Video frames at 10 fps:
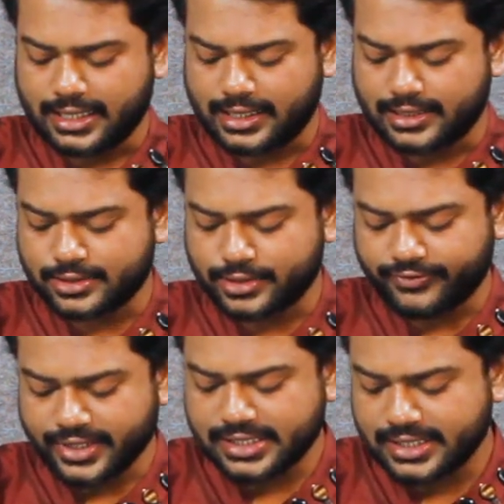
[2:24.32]
So the
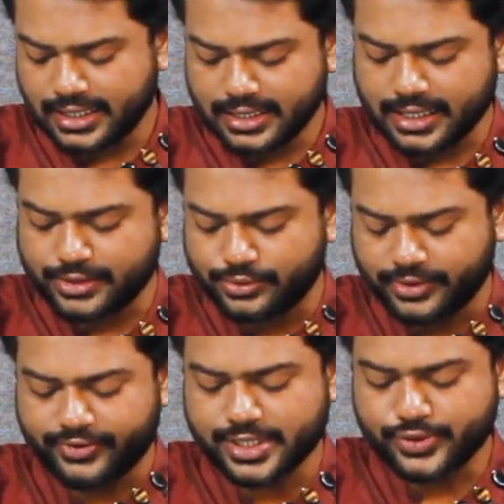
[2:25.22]
first string that you
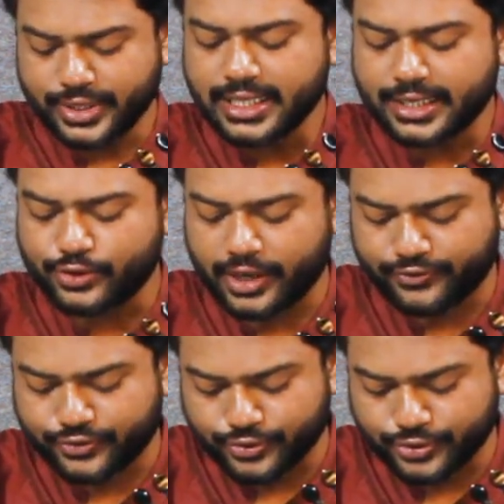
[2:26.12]

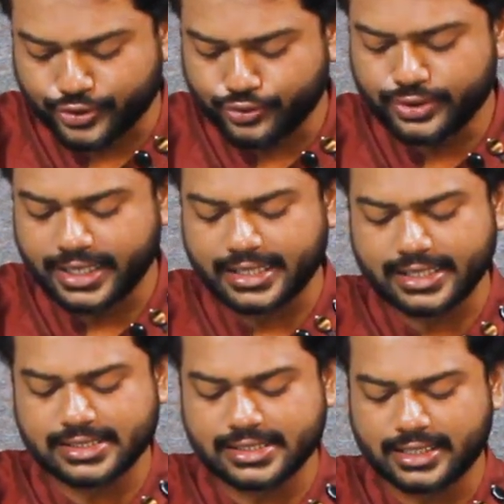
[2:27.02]
have to tune
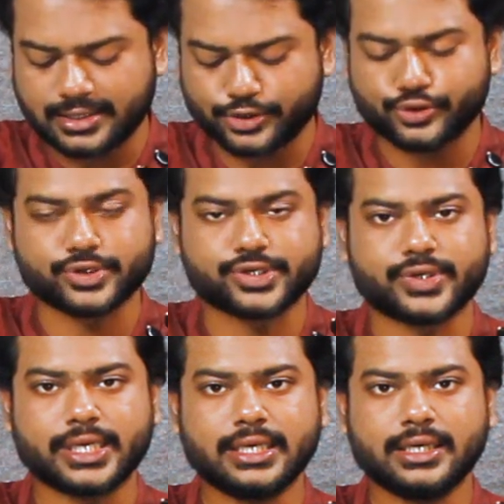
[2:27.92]
is the jor
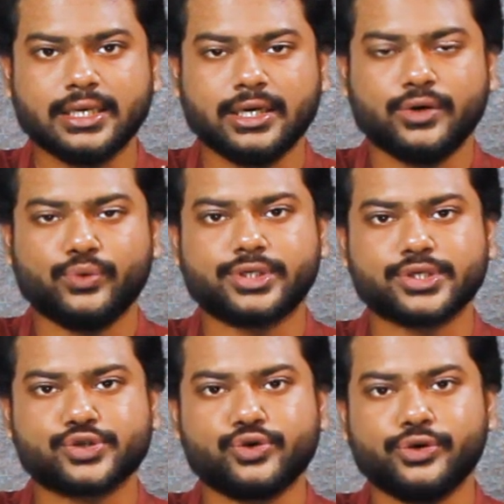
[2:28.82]
string, which
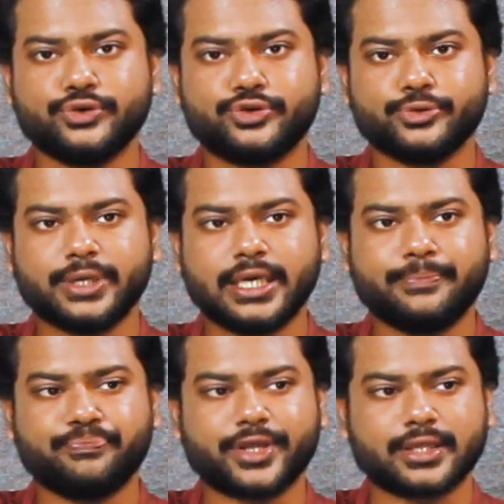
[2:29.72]
is going to be
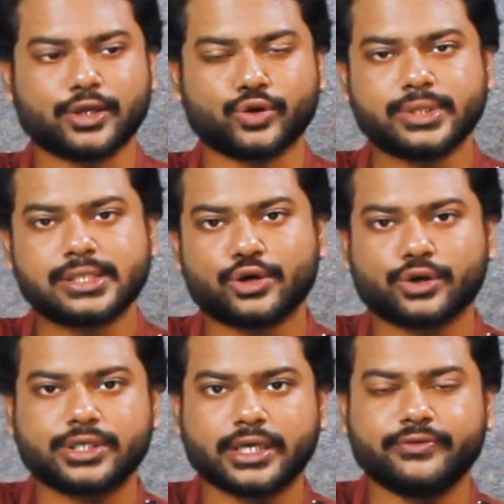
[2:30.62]
in the lowest
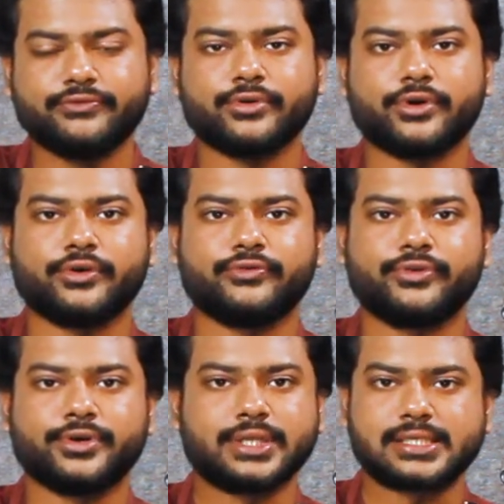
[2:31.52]
octave of
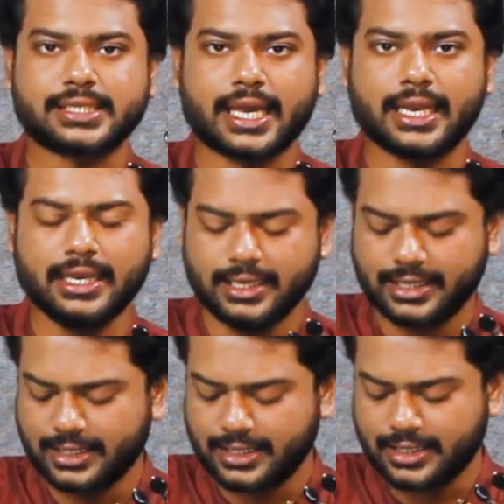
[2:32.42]
the scale,
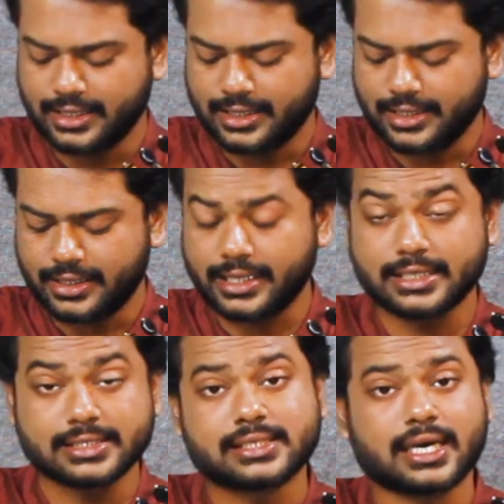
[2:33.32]

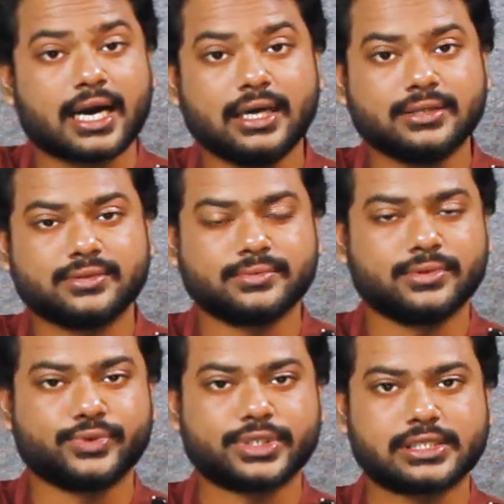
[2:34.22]
in Sa,
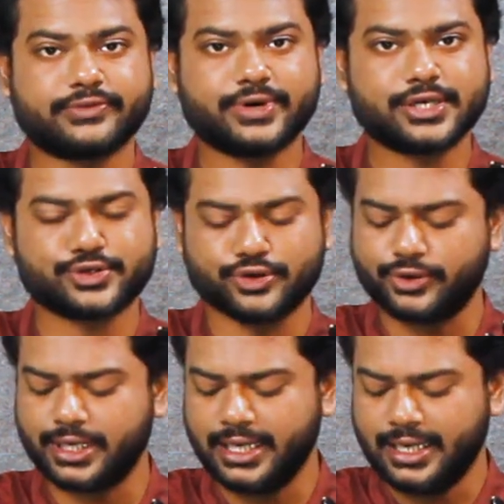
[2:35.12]
which is the first
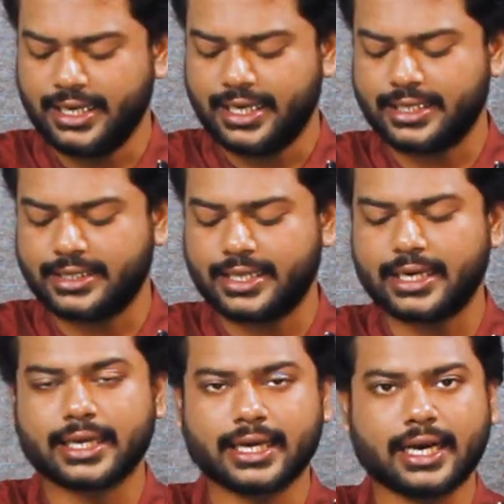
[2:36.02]
note, and
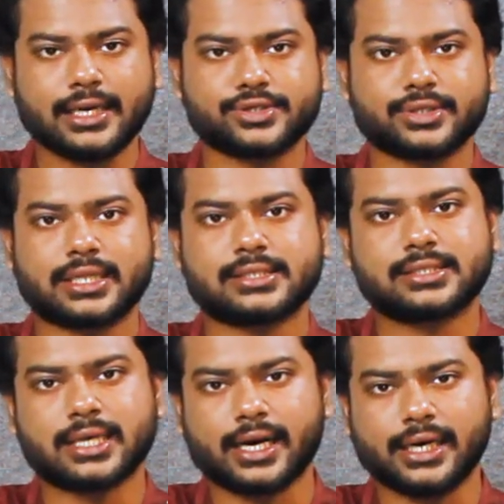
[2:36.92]
then Ga, so that's
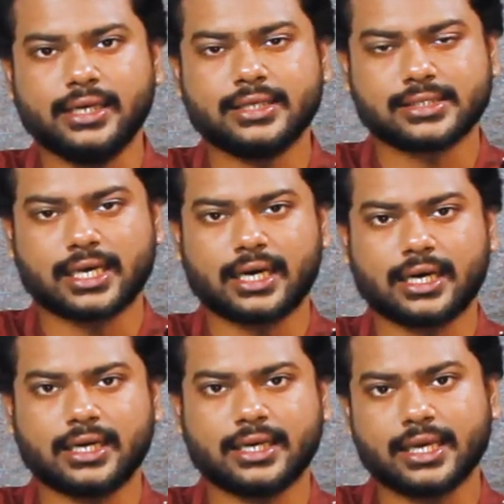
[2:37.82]
third.
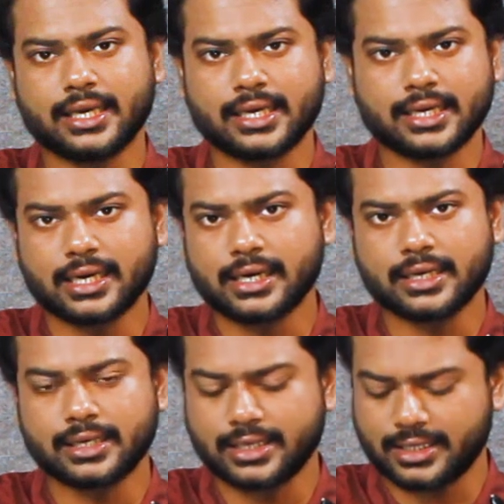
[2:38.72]
Sa, Re,
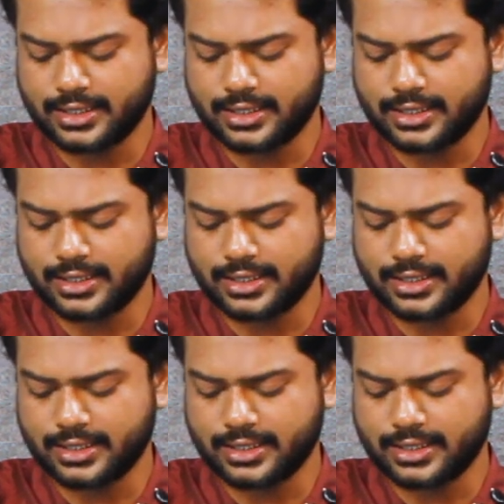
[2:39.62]
Ga.